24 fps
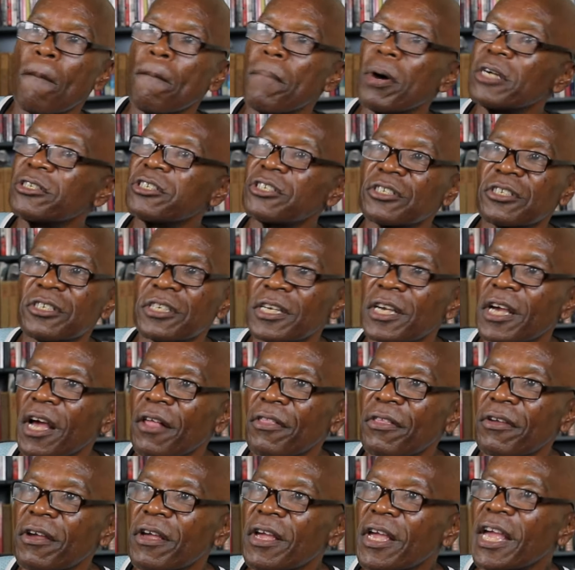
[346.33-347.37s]
buses
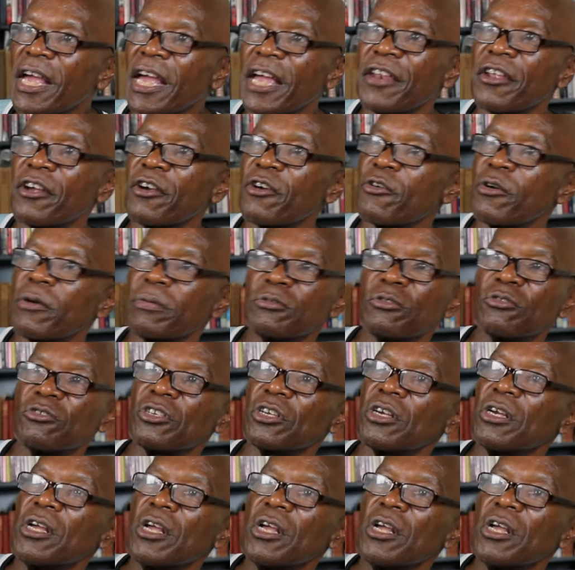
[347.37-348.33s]
together, and the Crips used to